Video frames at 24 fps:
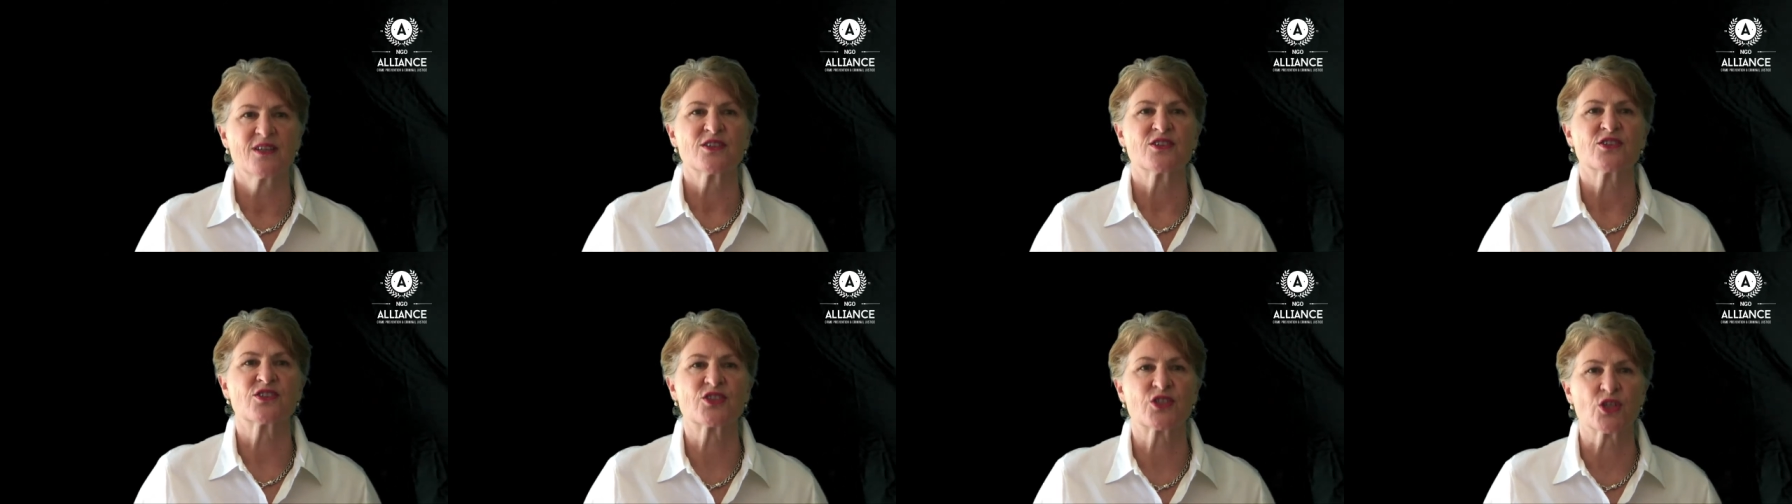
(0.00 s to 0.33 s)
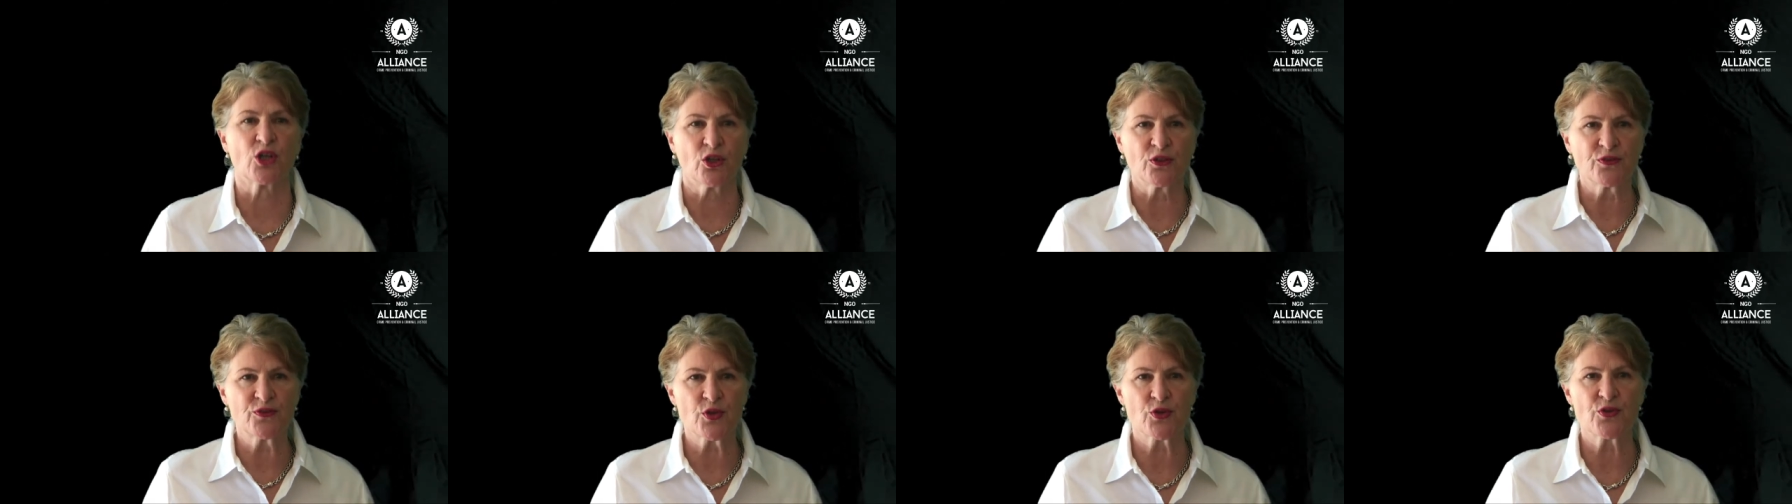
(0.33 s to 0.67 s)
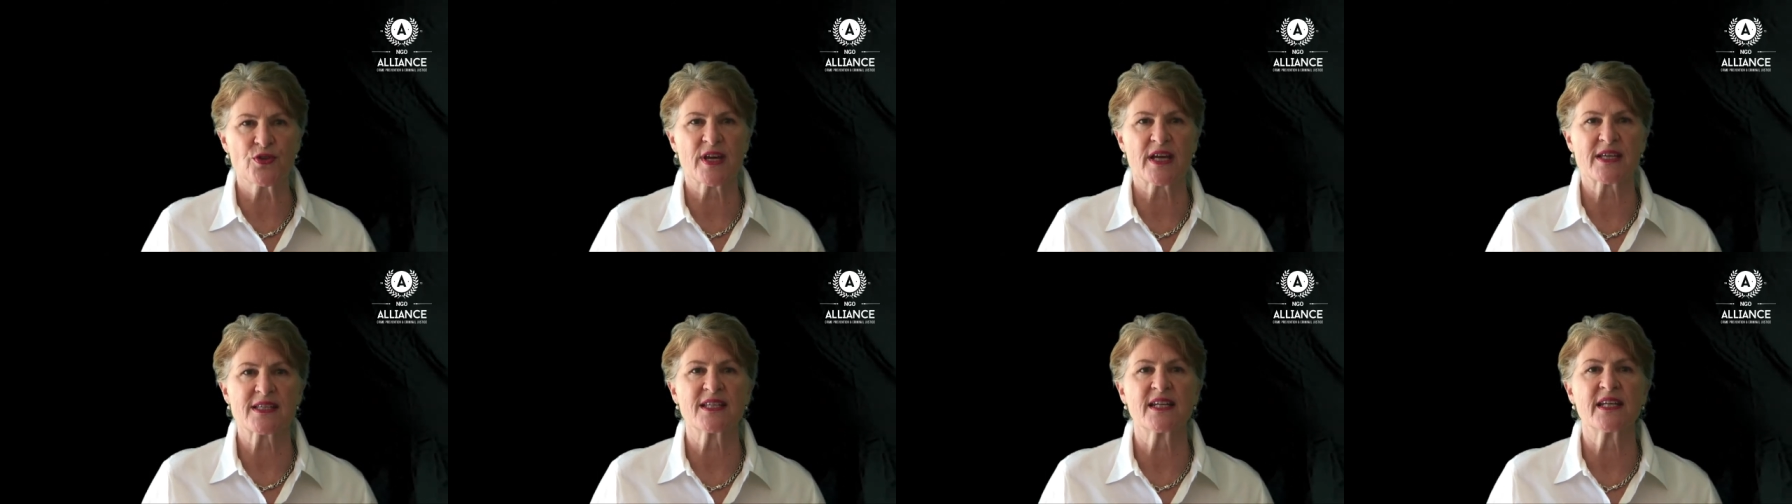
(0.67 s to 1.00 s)
Solve two
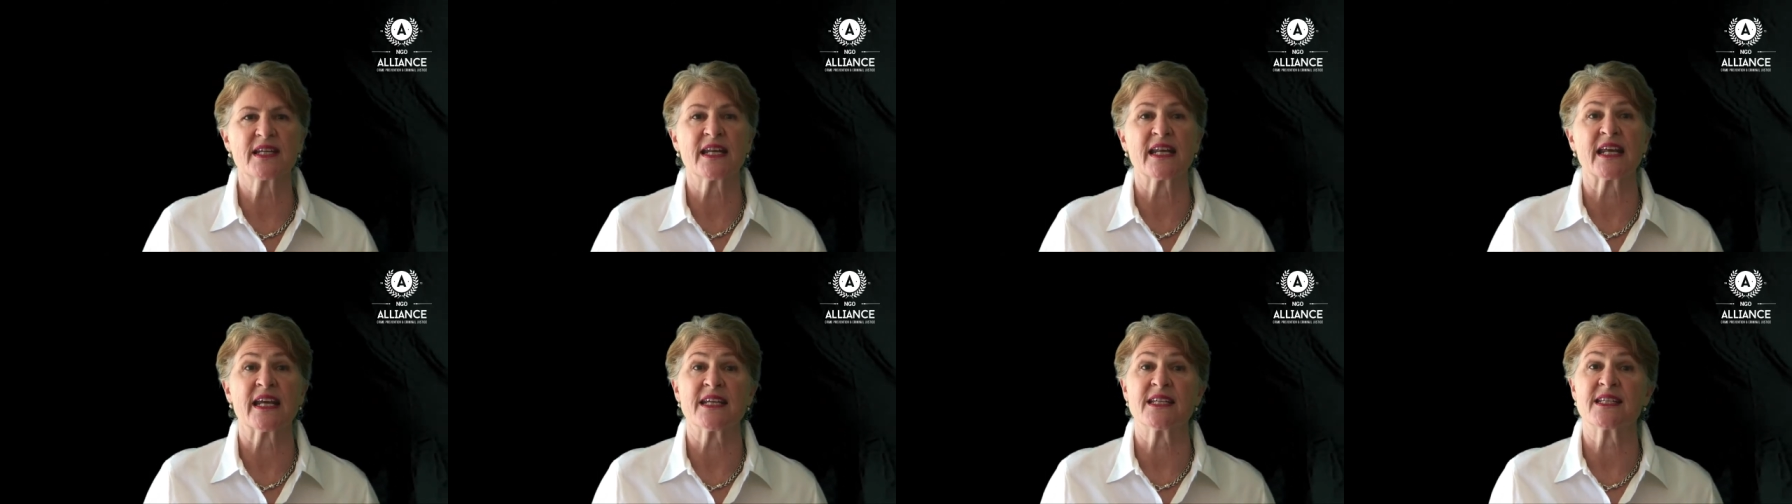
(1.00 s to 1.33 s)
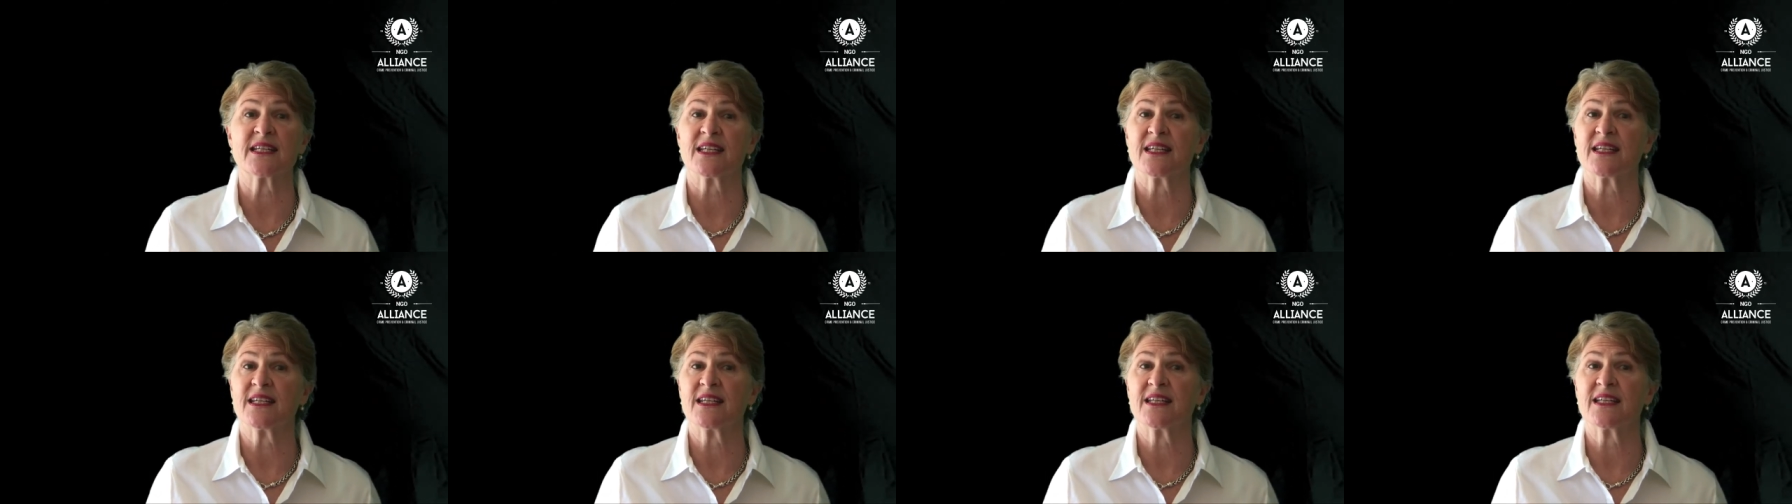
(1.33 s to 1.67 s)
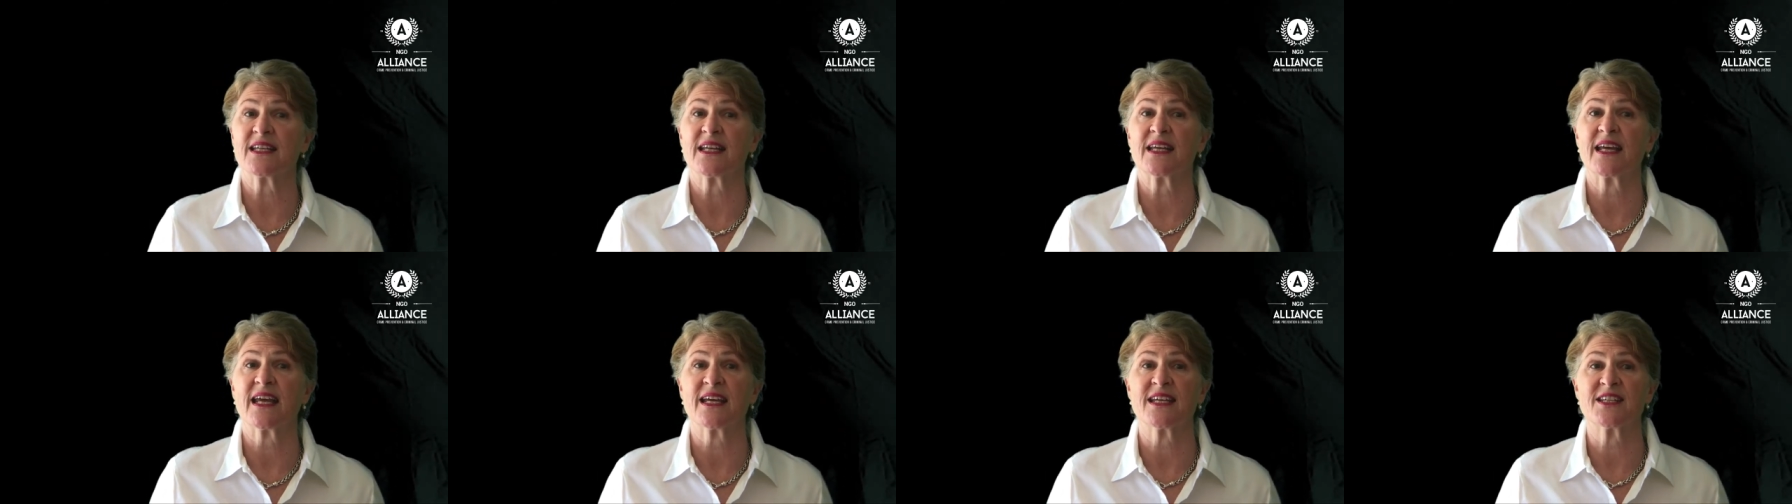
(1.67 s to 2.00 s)
thousand eighteen
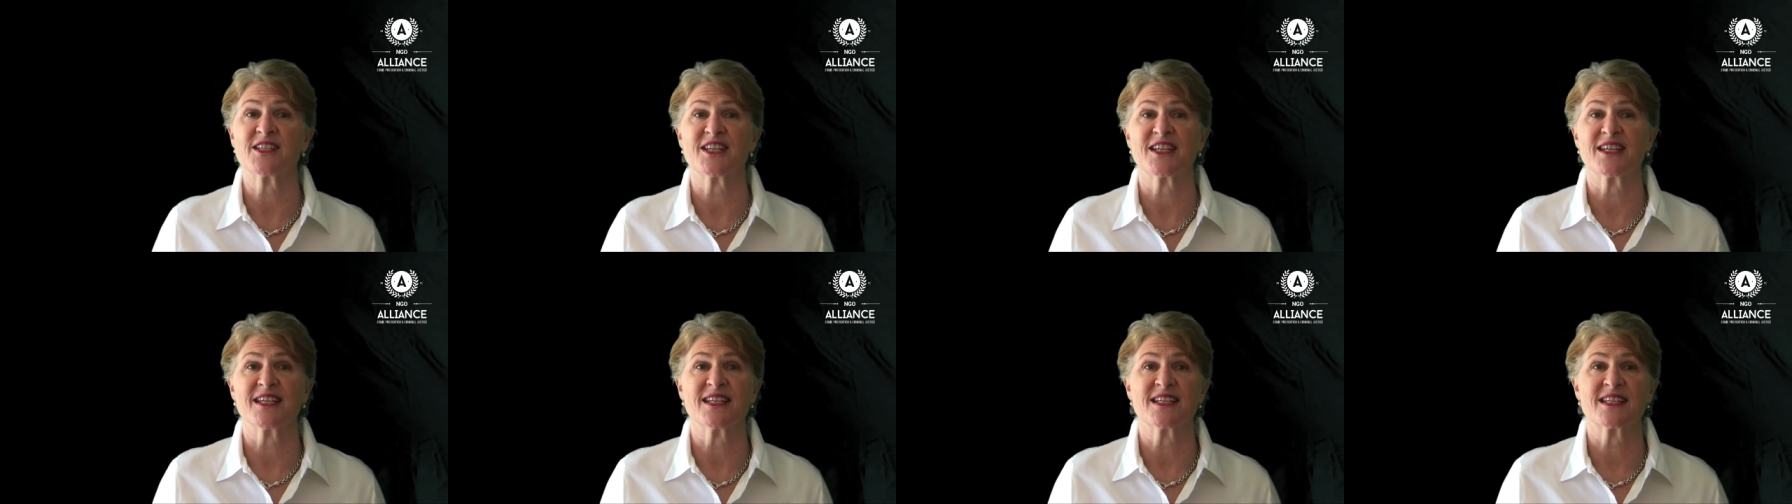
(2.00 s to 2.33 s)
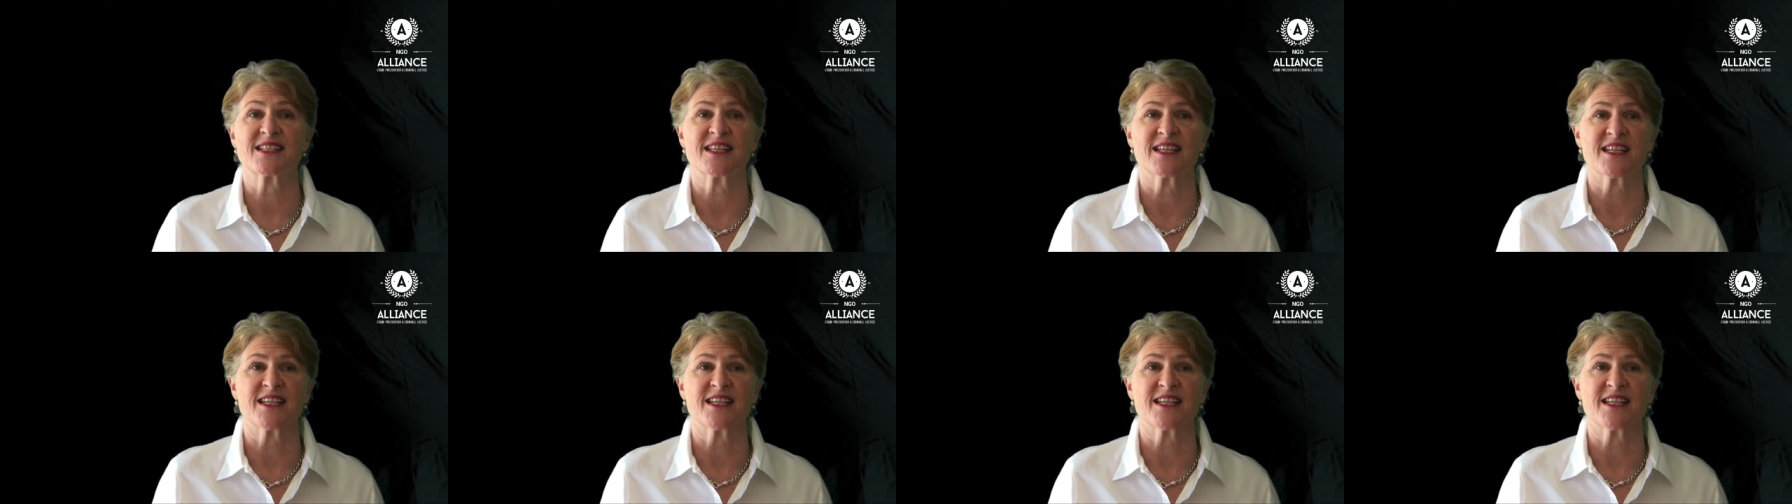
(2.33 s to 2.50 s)
is